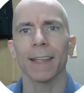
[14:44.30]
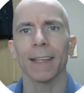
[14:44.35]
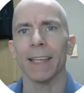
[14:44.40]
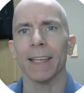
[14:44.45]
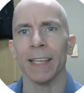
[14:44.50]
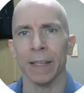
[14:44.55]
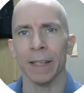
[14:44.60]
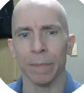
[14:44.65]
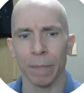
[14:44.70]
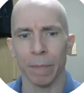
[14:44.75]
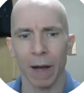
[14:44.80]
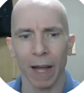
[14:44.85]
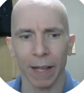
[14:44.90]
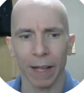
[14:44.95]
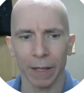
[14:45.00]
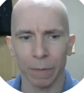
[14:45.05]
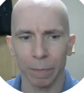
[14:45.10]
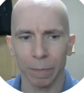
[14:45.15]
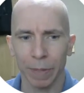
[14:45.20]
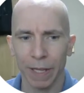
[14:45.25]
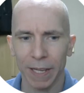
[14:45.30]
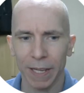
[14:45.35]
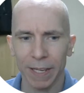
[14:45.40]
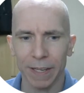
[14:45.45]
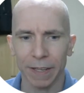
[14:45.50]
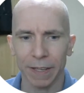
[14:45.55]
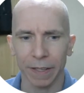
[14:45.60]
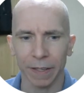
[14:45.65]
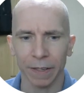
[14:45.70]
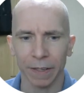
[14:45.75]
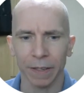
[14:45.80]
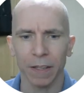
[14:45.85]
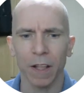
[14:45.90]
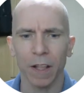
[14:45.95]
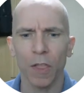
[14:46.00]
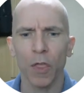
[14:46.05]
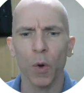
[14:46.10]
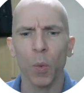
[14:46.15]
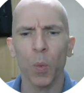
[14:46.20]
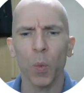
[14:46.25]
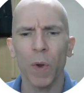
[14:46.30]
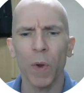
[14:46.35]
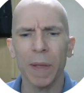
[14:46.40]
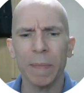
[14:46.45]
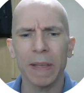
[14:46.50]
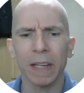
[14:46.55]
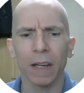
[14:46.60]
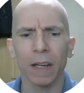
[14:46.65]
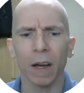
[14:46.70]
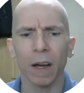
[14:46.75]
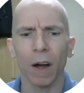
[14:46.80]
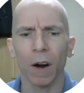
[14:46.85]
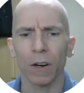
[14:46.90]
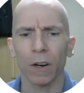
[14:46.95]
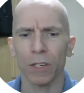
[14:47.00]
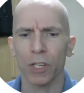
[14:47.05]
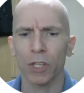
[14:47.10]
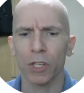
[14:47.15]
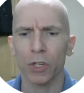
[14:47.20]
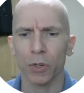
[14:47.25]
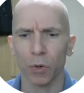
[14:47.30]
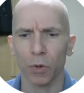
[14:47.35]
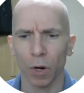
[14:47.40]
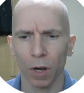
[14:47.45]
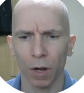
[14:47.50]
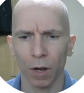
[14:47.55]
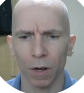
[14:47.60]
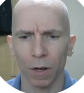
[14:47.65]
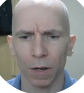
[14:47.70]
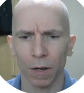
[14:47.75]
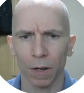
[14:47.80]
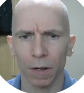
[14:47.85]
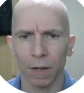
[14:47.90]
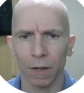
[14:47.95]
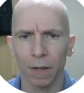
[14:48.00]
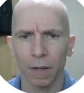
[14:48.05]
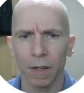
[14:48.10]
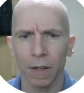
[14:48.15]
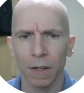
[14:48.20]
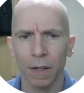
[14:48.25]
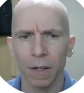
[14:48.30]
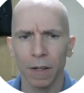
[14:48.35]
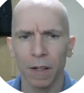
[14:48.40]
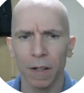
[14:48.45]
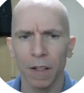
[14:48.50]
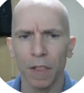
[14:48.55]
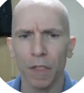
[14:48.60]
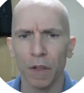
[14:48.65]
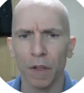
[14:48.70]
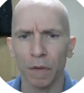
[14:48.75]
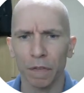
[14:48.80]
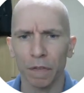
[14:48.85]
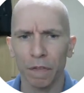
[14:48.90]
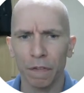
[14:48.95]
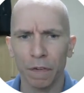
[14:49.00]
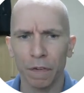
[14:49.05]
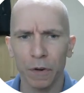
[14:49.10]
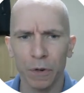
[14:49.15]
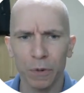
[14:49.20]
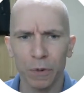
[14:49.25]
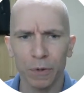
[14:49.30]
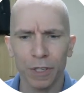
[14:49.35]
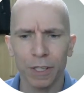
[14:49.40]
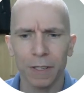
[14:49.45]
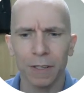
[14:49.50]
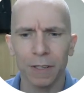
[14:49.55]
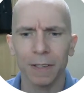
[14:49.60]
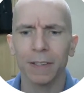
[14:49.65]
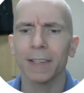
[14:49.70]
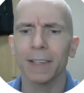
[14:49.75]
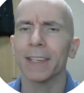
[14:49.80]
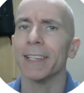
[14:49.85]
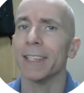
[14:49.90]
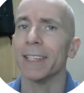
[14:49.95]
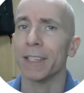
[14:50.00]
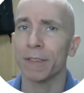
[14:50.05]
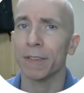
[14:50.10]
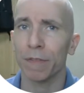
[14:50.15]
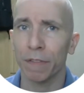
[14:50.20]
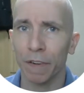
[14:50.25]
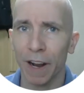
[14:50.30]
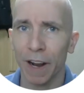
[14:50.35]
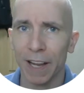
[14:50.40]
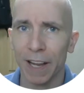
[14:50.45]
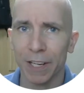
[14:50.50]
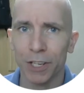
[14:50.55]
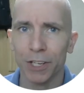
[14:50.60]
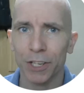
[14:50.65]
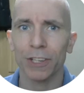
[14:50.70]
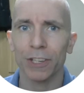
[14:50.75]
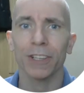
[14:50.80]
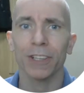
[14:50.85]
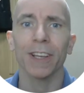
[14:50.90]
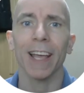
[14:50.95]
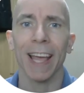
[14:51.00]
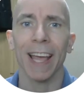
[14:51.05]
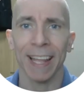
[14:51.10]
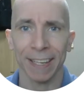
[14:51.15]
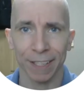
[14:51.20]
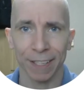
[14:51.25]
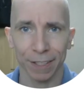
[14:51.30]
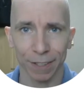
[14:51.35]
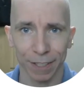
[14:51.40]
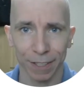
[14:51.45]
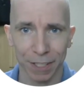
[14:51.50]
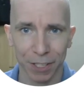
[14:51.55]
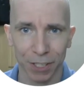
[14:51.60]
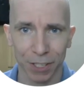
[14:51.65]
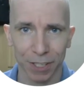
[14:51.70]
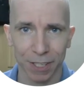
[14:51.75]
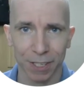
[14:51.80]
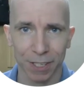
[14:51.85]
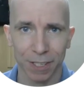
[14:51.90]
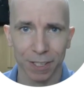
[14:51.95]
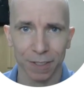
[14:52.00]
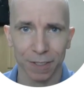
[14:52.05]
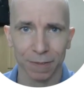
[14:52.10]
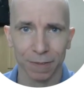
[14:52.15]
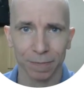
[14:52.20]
In my opinion, the women are strong. The fruit is fresh and delicious.